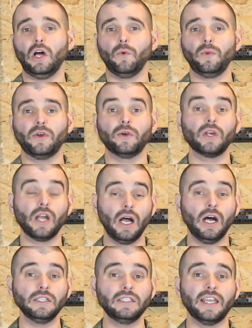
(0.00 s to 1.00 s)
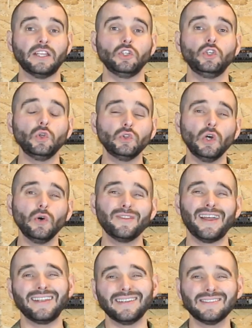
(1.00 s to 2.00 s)
along with our content, you'll
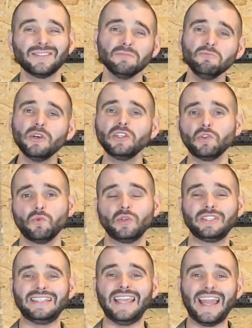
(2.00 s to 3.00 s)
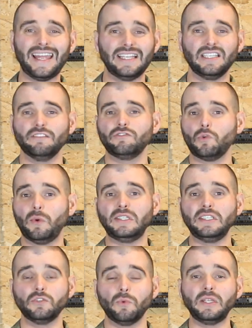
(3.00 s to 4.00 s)
know that somewhere towards the end of
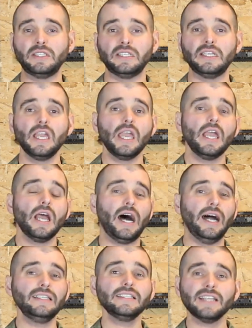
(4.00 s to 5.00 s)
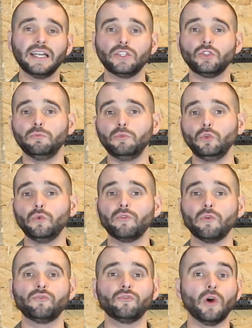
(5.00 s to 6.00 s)
2020, I decided to
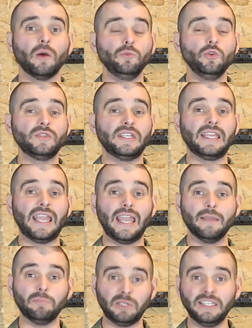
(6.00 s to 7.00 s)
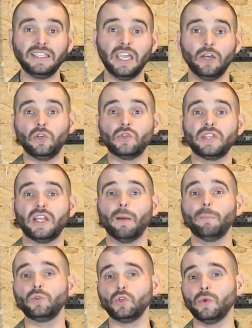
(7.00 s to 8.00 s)
move from using a plate carrier
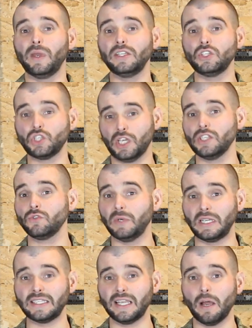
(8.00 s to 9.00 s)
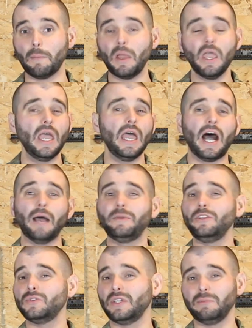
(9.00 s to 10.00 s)
setup to a chest rig setup.
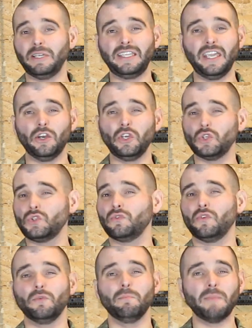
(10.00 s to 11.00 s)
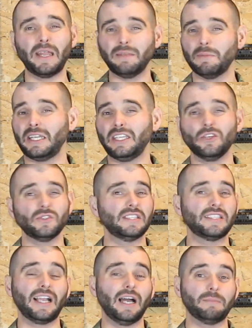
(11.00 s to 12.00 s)
I've been using plate carriers for many, many
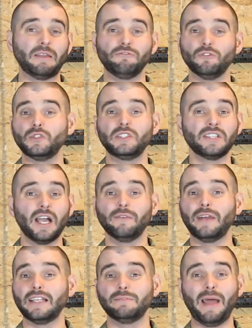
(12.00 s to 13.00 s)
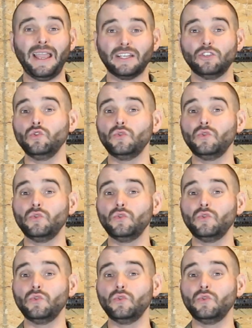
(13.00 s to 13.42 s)
years since I got my first SIRAS back in